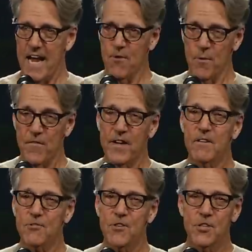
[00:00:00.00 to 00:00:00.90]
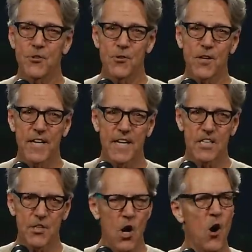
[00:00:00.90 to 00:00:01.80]
and reveals the true
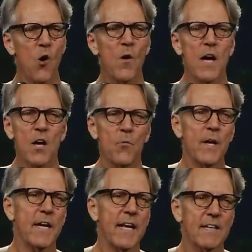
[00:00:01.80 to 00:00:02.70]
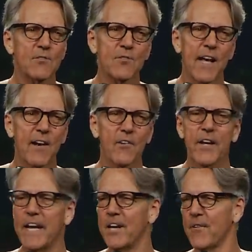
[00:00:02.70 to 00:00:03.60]
condition. Oh, we can get
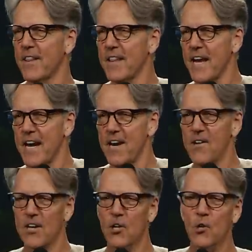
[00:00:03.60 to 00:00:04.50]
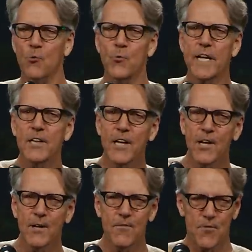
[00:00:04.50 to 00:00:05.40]
settled here and there and look really
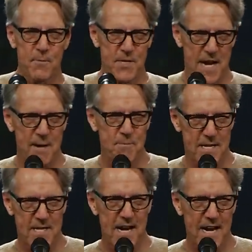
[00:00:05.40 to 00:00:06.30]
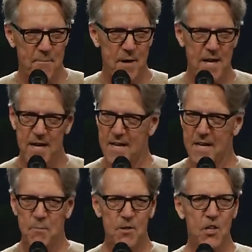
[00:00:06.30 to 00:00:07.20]
good from time to time,
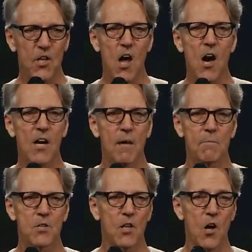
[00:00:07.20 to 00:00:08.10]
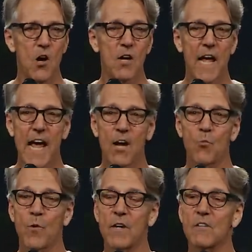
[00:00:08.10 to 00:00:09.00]
but the law comes along
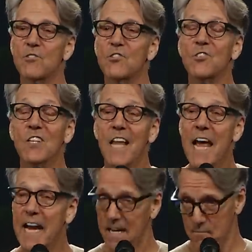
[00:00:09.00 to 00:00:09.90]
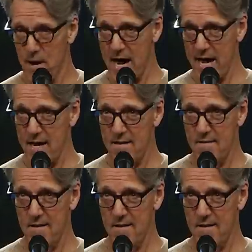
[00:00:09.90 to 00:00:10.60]
and we're slayed by it.